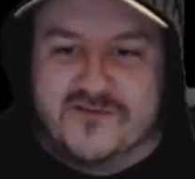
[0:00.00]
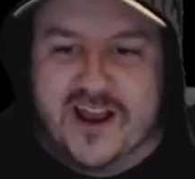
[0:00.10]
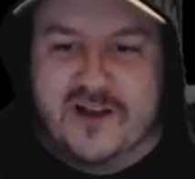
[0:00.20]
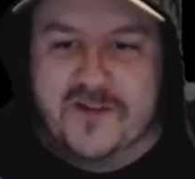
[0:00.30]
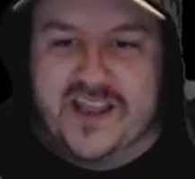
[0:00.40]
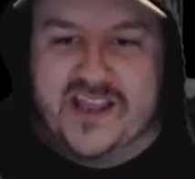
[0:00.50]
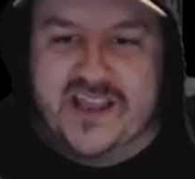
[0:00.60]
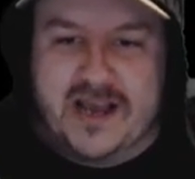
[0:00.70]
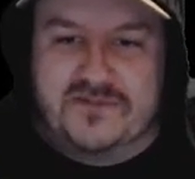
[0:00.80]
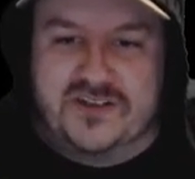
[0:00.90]
where
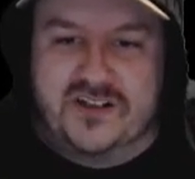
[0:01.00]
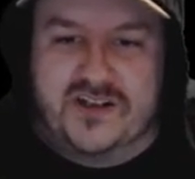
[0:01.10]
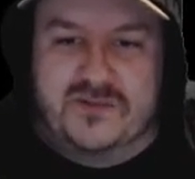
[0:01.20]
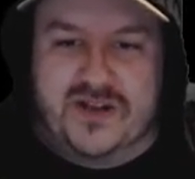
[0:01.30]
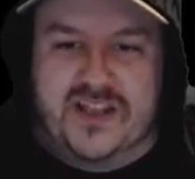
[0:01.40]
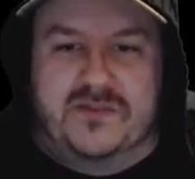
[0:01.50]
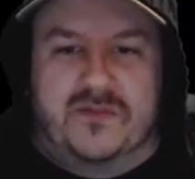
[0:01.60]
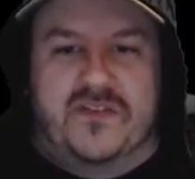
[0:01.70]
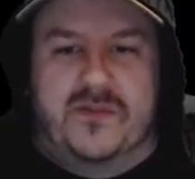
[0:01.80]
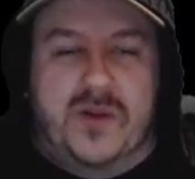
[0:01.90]
we absolutely played
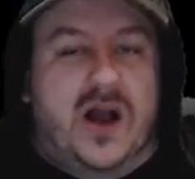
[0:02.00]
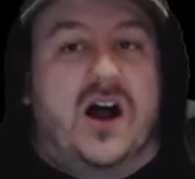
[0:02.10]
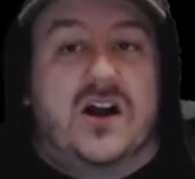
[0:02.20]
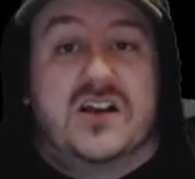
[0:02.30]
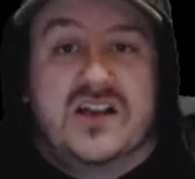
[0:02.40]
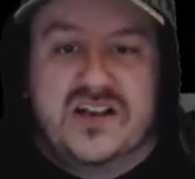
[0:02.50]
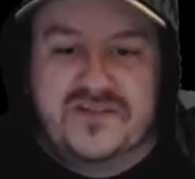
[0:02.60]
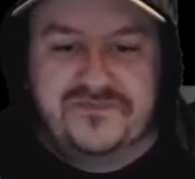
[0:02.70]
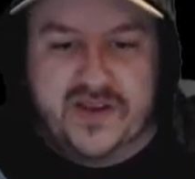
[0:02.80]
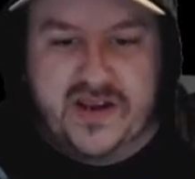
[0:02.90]
them off the park
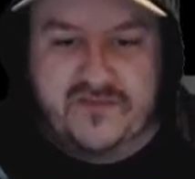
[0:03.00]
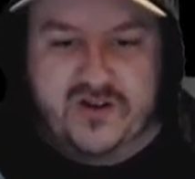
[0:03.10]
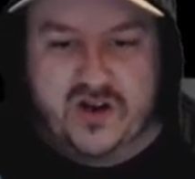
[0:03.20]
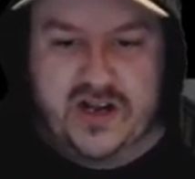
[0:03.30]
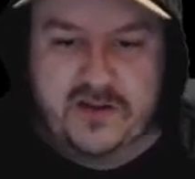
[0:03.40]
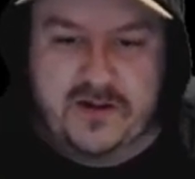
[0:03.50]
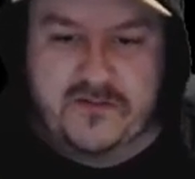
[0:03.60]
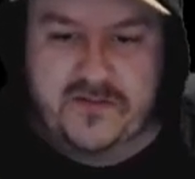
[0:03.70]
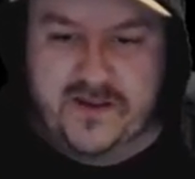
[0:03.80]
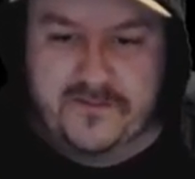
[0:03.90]
and never got
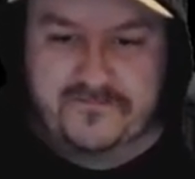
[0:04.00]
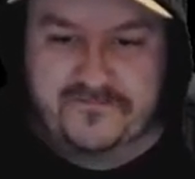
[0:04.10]
anywhere with it.